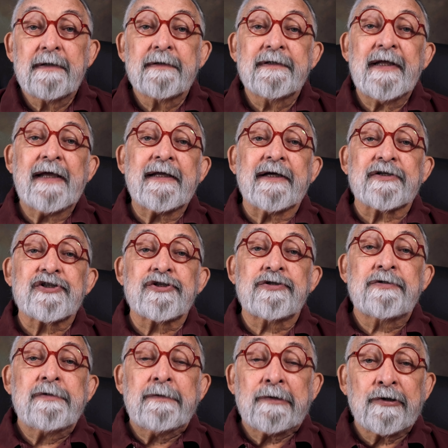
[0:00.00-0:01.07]
Take a
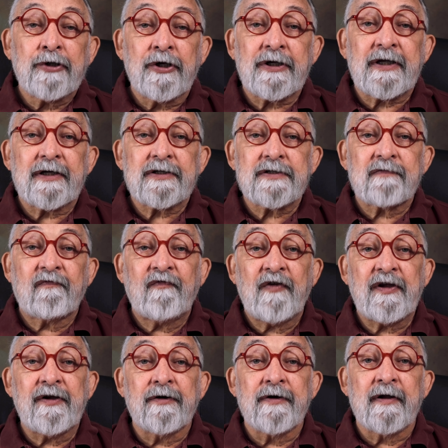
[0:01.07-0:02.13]
look at
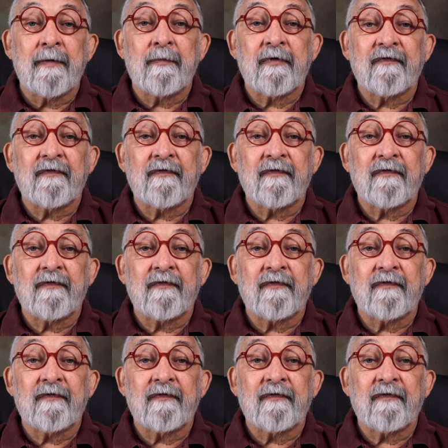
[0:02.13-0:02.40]
figure number